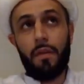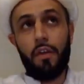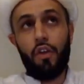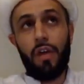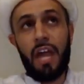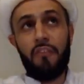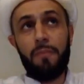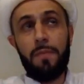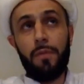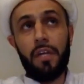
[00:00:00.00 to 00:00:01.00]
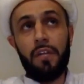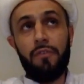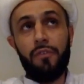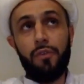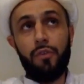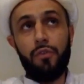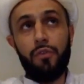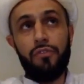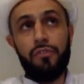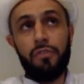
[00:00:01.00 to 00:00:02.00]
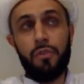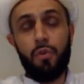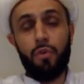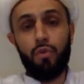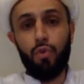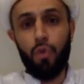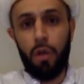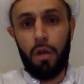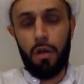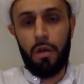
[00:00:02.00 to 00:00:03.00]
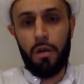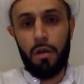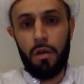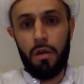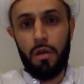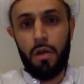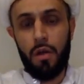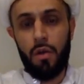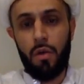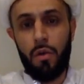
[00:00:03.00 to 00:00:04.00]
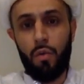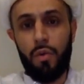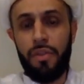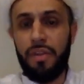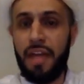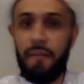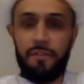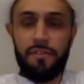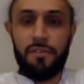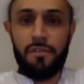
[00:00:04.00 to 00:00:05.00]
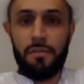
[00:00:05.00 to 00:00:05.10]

you know a lot of people confuse ruh with nafs